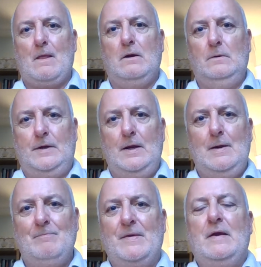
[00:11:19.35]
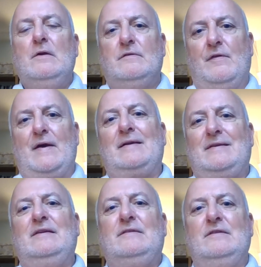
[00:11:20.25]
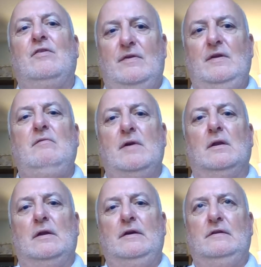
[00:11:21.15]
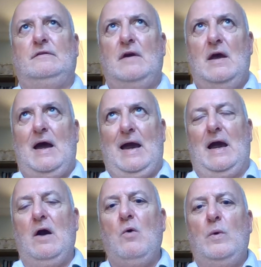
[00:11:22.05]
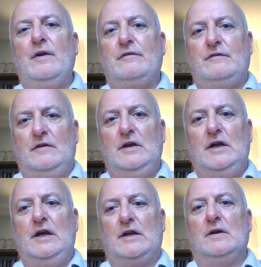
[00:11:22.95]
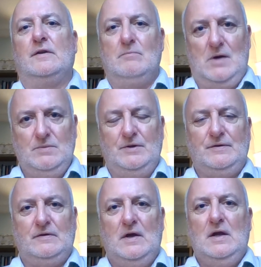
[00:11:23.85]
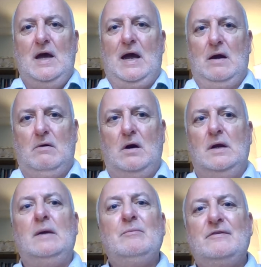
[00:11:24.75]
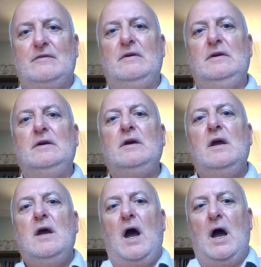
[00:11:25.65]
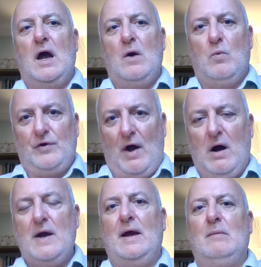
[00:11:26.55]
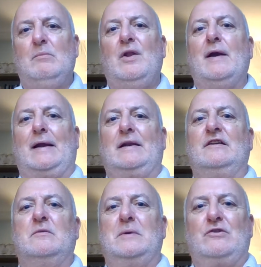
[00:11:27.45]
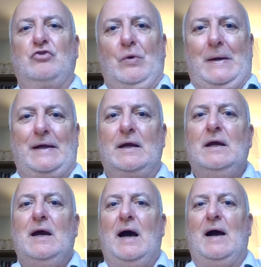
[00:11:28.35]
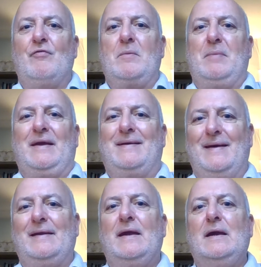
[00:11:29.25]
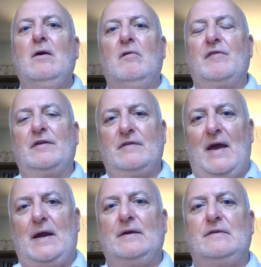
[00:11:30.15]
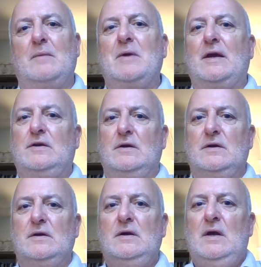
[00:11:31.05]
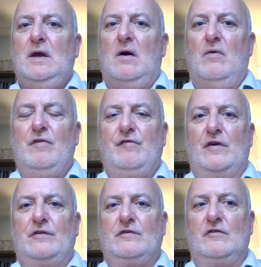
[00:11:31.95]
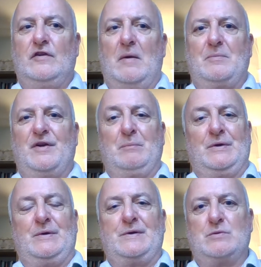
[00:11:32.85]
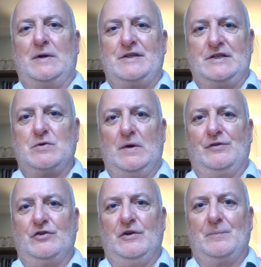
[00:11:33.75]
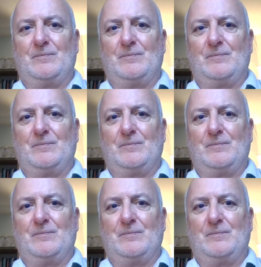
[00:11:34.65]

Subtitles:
Okay, so that is, in theory at least, how we are seeing it at the moment, how I am seeing what I am likely to be doing at the beginning of this academic year on the 1st of September 2020.